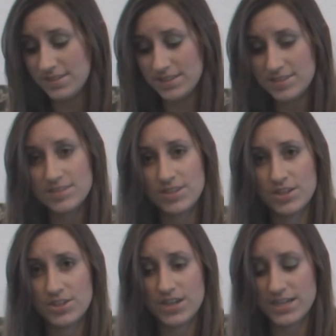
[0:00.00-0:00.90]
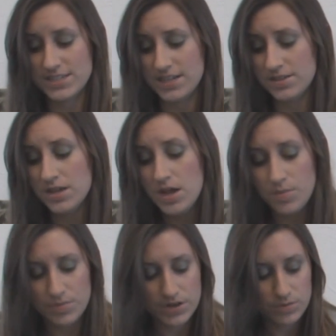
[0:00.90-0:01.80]
That's still not a good idea,
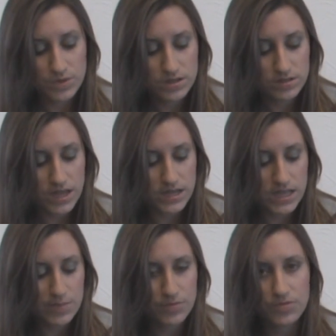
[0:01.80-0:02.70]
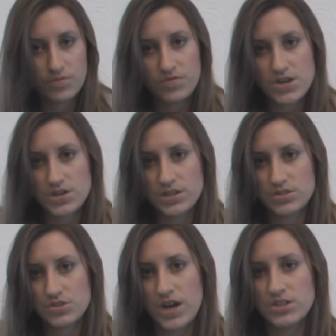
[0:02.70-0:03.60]
but it will kind of keep it from
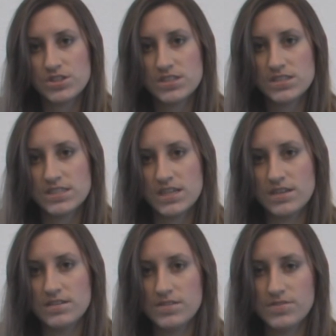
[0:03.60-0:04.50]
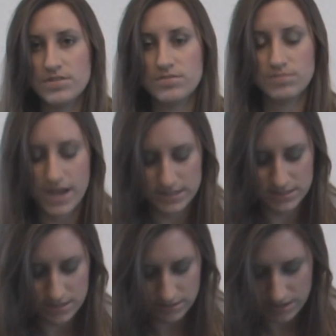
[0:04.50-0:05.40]
fingernail scratches, and if you
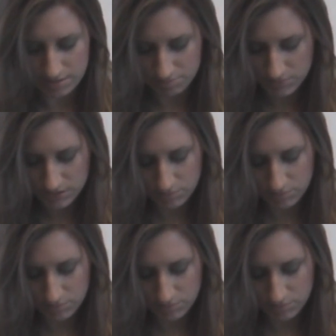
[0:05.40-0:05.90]
accidentally